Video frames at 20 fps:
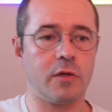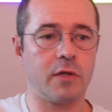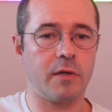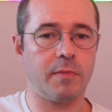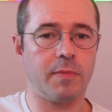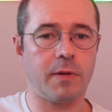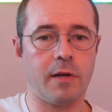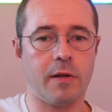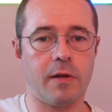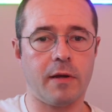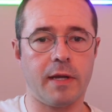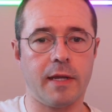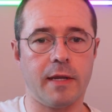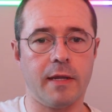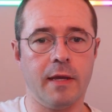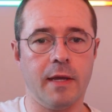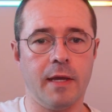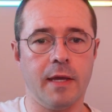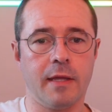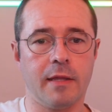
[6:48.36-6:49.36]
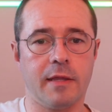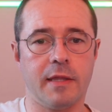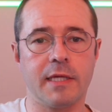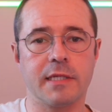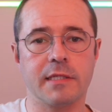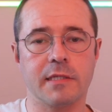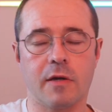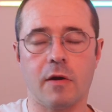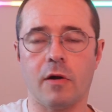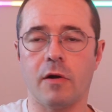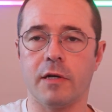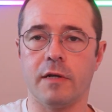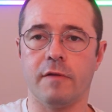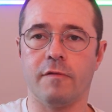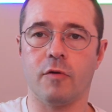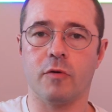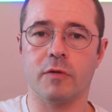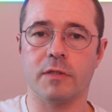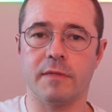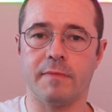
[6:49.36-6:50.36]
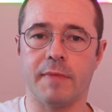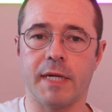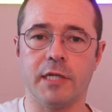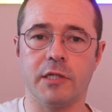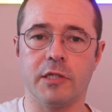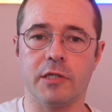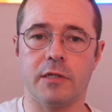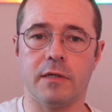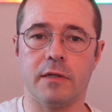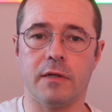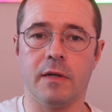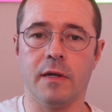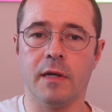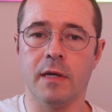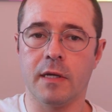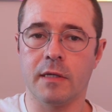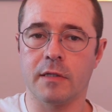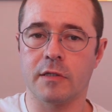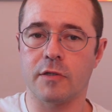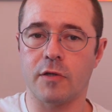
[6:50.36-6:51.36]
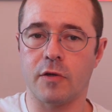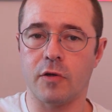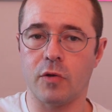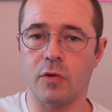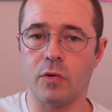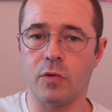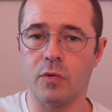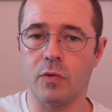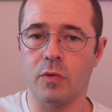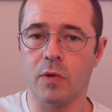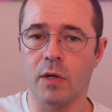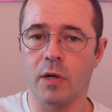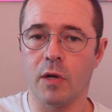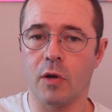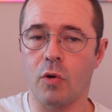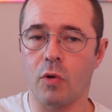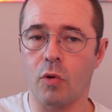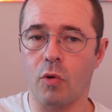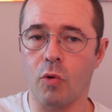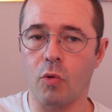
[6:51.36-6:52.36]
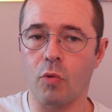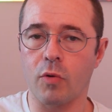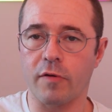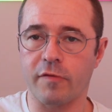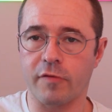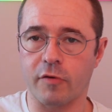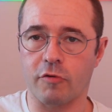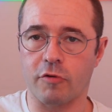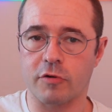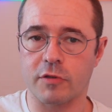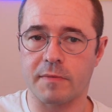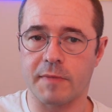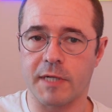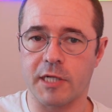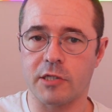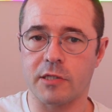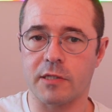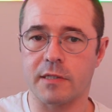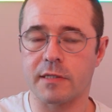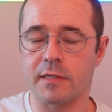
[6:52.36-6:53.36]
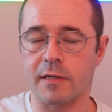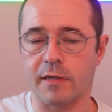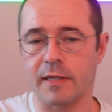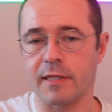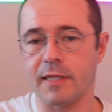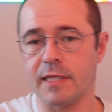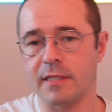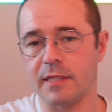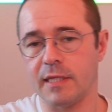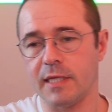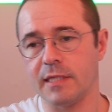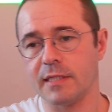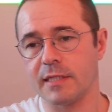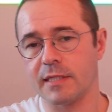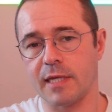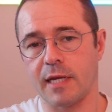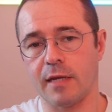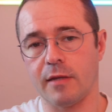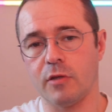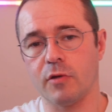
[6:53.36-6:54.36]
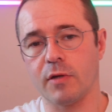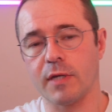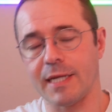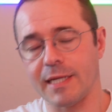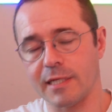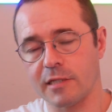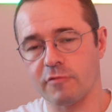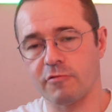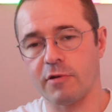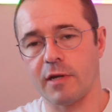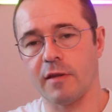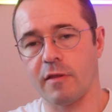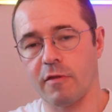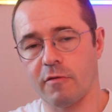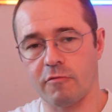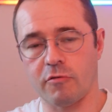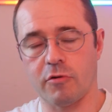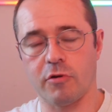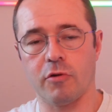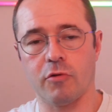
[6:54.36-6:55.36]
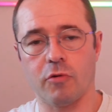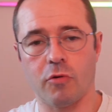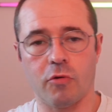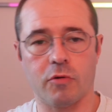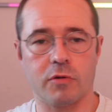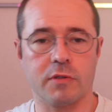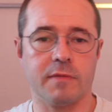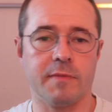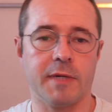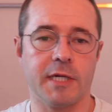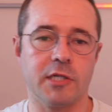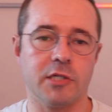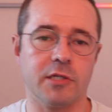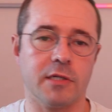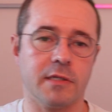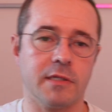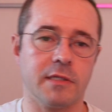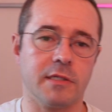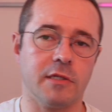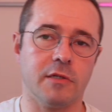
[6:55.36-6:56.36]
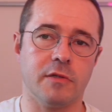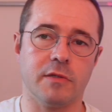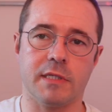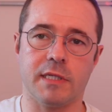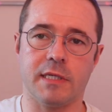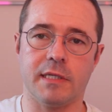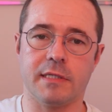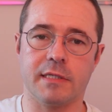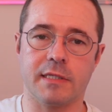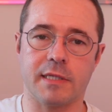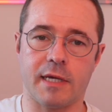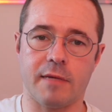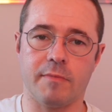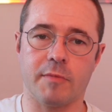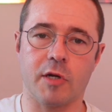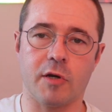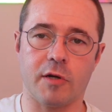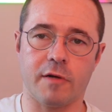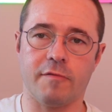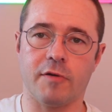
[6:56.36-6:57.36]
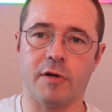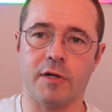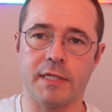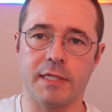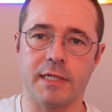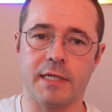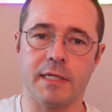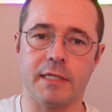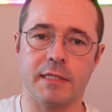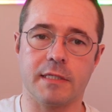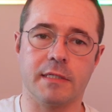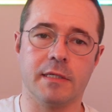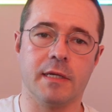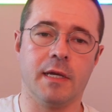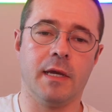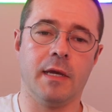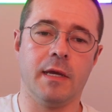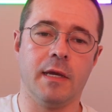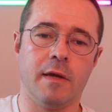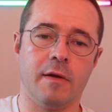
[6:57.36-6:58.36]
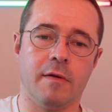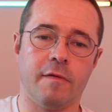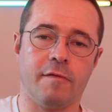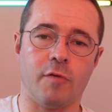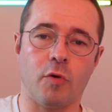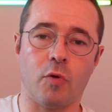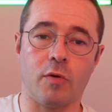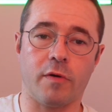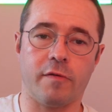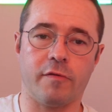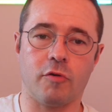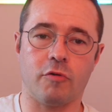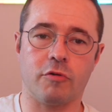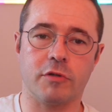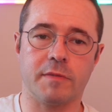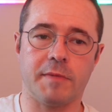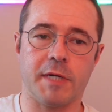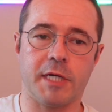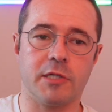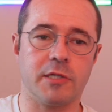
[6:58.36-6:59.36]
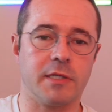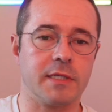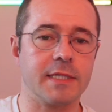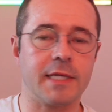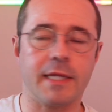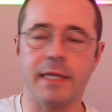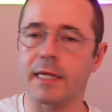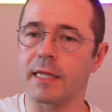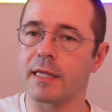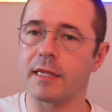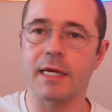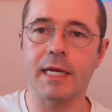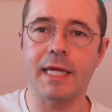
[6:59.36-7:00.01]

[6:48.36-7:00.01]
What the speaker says: you can apply this kind of automation to all of your automations. Like these say you can iterate through your automations and use these same kind of ideas for all of your automations. And